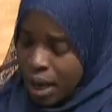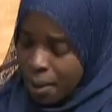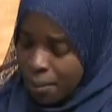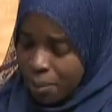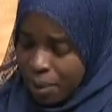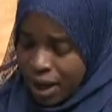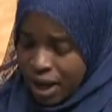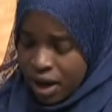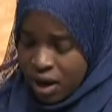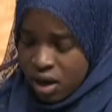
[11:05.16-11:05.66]

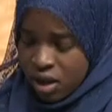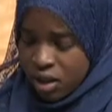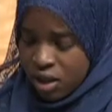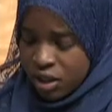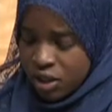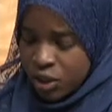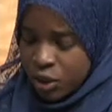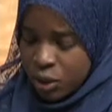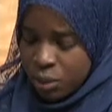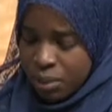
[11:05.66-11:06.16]
empire under
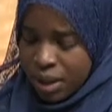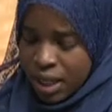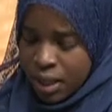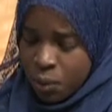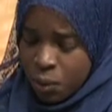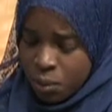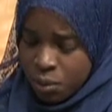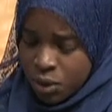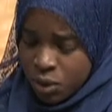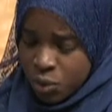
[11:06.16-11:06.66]
our Somali
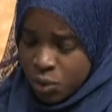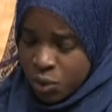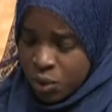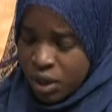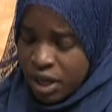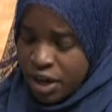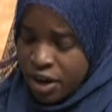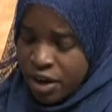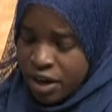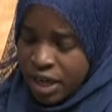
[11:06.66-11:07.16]
woman's rule,
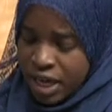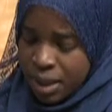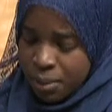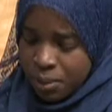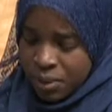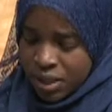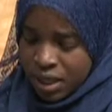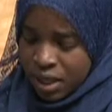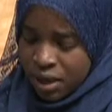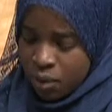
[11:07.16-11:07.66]
and her name
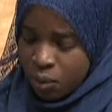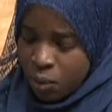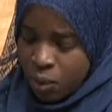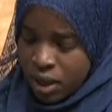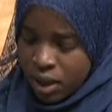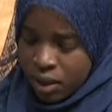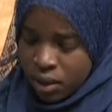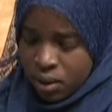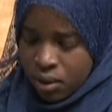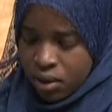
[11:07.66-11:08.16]
was
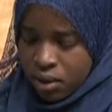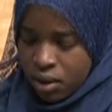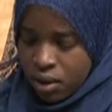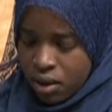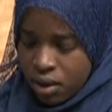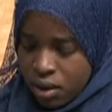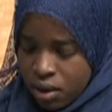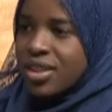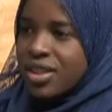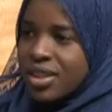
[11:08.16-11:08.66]
Arwelo.
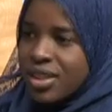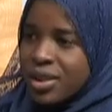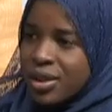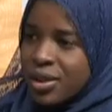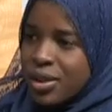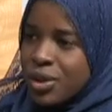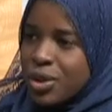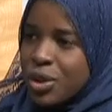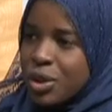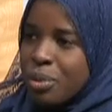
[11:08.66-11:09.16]
Just a
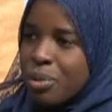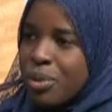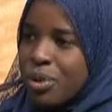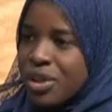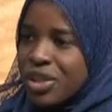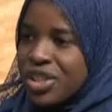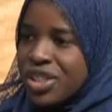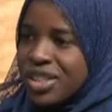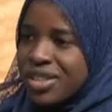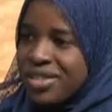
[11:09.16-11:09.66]
little short portion